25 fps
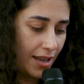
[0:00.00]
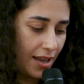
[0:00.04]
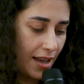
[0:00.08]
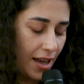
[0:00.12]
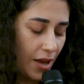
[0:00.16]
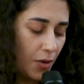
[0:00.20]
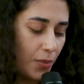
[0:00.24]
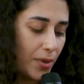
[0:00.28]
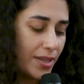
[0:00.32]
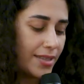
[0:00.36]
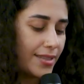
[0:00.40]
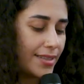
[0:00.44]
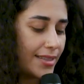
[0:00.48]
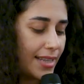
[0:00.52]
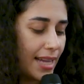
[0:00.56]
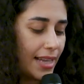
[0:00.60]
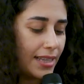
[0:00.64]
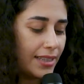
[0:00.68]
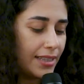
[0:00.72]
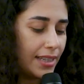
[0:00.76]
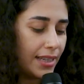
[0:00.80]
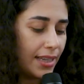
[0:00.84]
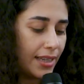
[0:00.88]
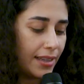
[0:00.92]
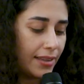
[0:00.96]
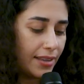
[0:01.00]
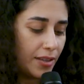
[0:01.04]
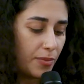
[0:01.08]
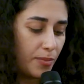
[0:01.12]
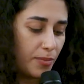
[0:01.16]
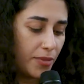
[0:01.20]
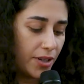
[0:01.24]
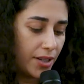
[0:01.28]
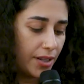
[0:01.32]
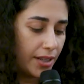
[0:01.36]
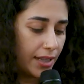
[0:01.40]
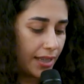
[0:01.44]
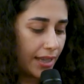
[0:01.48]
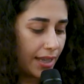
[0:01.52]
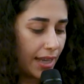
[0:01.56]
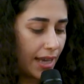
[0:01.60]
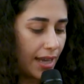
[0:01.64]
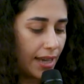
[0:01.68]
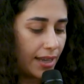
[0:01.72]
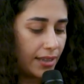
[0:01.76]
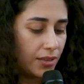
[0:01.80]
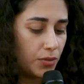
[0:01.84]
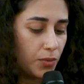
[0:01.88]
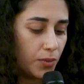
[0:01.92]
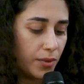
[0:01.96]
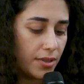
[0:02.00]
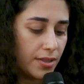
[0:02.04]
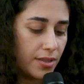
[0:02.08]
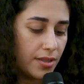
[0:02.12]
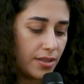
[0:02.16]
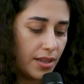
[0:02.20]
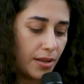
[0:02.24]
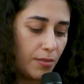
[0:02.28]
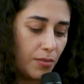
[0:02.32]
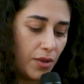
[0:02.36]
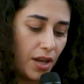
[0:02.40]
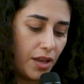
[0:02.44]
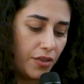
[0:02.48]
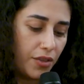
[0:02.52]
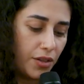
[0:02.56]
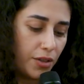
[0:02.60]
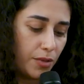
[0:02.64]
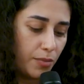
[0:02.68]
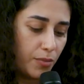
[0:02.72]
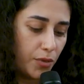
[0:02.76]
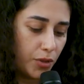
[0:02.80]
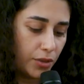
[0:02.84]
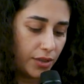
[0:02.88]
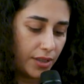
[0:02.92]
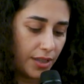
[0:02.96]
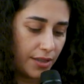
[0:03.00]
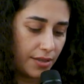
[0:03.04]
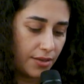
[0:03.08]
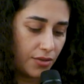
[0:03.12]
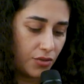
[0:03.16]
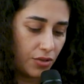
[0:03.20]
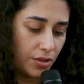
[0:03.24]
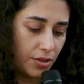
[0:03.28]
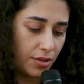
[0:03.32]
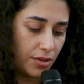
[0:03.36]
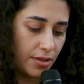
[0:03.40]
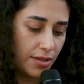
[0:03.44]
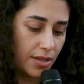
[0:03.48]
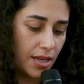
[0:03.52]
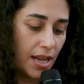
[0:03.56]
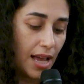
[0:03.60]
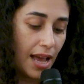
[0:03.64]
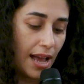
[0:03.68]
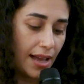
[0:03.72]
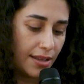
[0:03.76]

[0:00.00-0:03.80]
I was standing at the barricade with some other protesters,